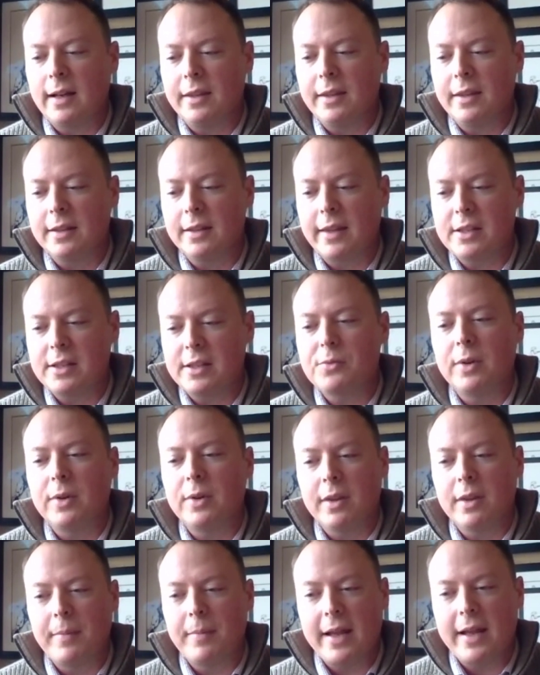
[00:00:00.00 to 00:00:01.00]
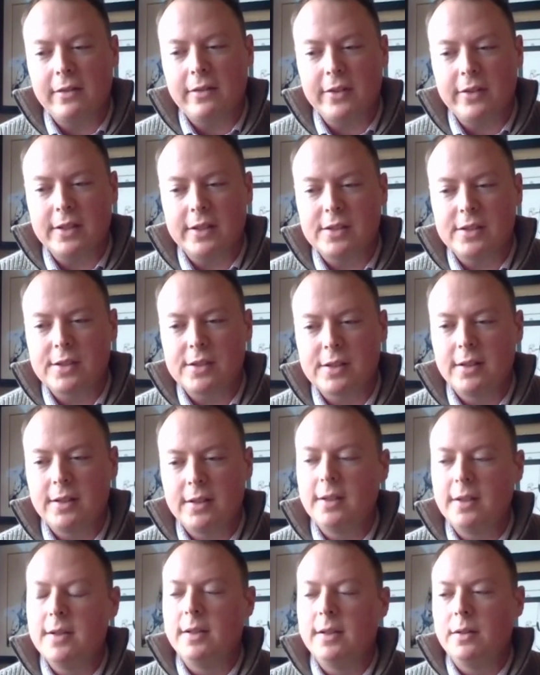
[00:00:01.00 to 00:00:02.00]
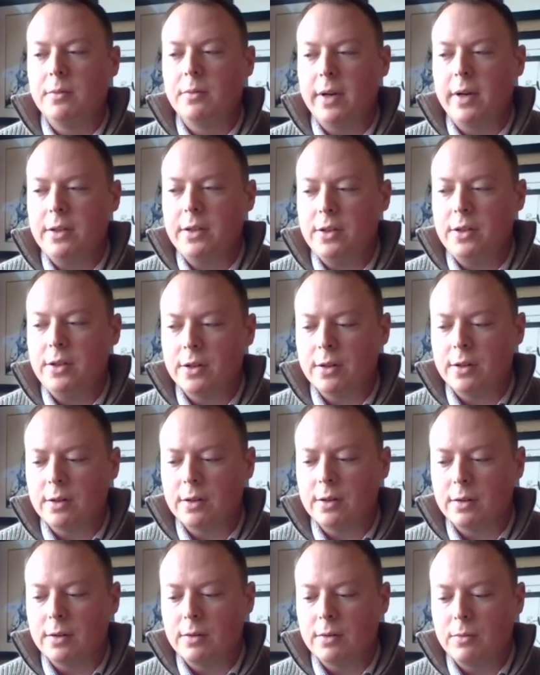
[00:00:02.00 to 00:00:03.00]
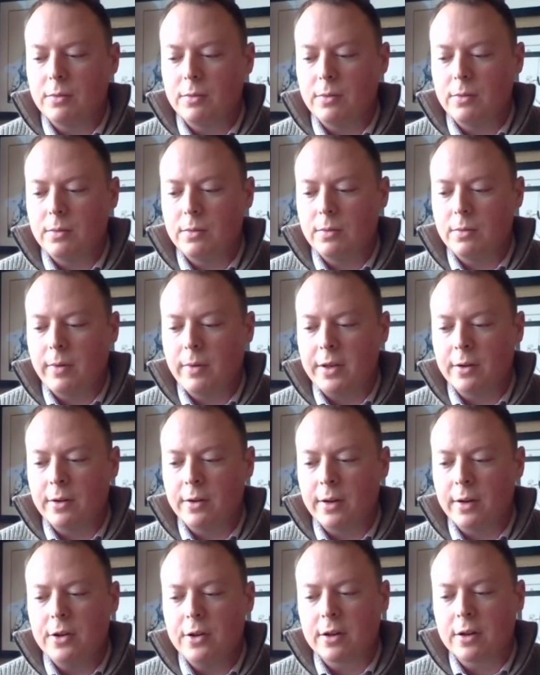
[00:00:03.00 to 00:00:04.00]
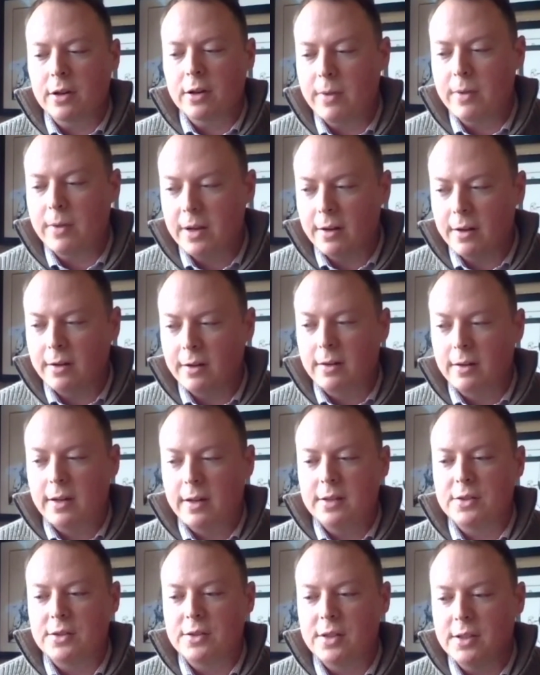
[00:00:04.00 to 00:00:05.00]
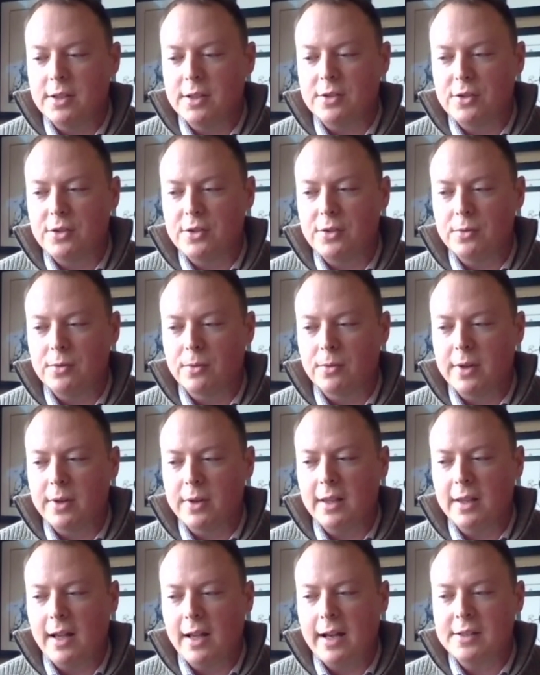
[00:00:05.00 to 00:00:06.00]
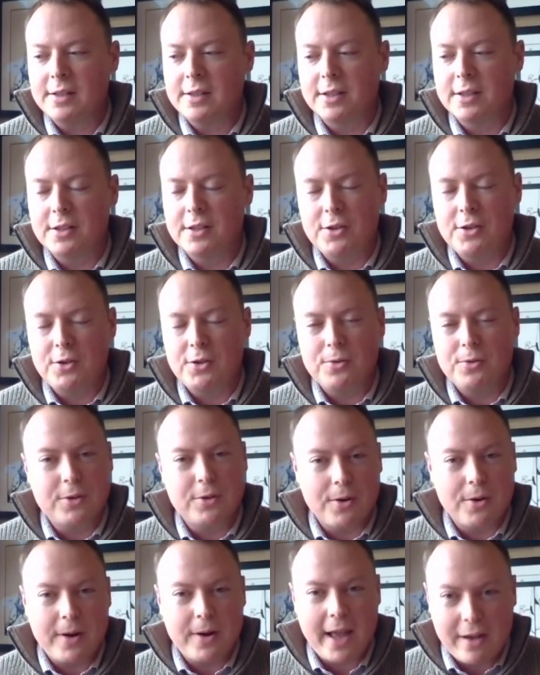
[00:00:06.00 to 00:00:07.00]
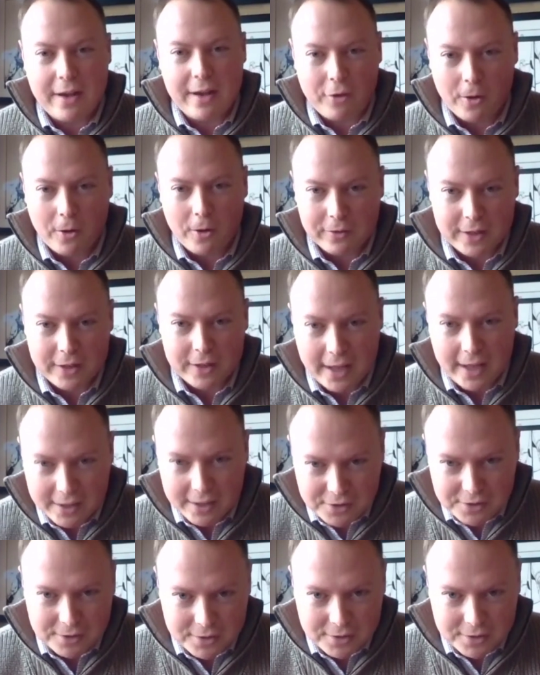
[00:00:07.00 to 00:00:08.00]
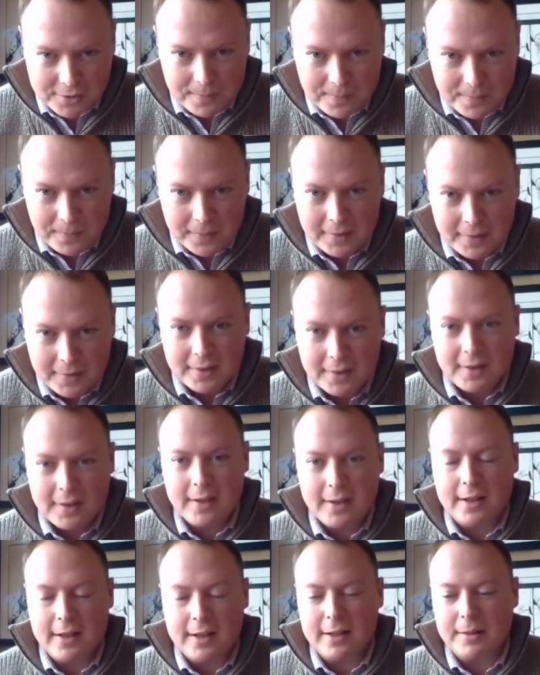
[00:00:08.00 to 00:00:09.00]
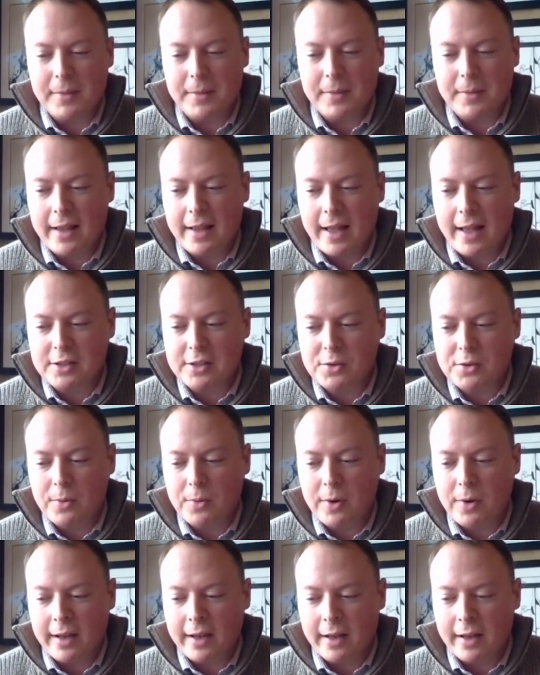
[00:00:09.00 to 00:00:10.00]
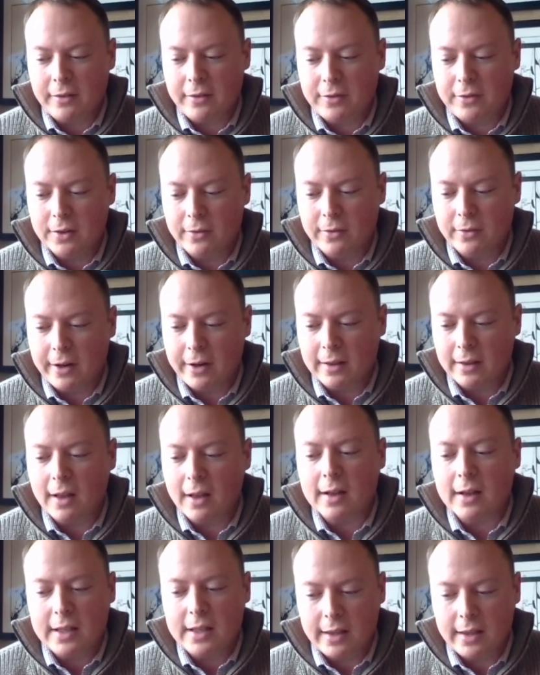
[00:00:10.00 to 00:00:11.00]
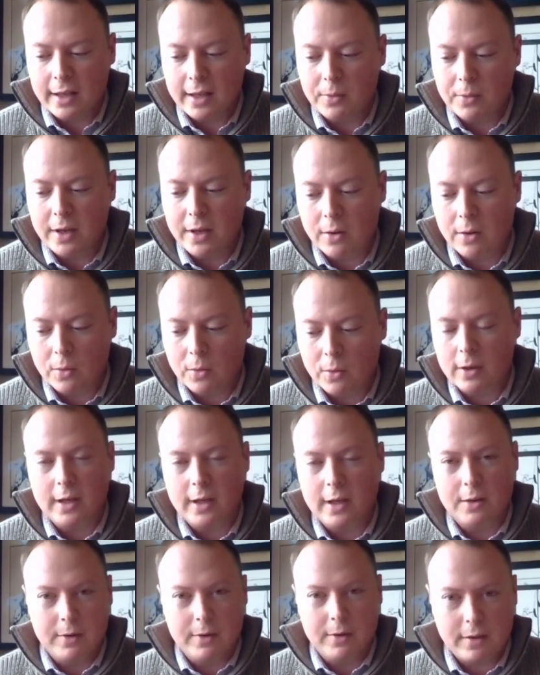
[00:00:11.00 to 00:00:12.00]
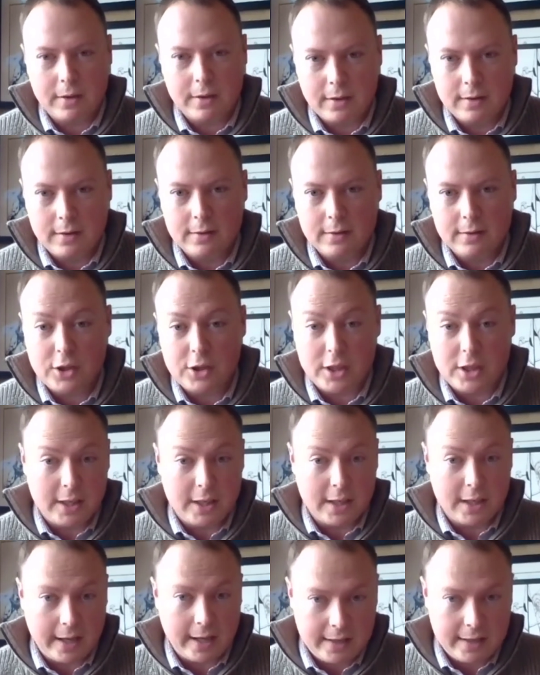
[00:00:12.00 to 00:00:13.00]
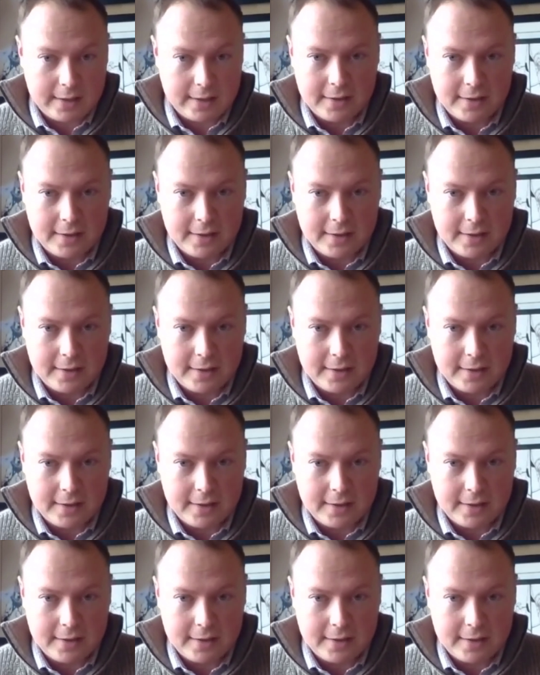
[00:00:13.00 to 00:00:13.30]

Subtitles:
think that's one of the benefits when you're in your career is to realize that you don't have all of the answers. And that's why I feel very lucky that we are working with GDI,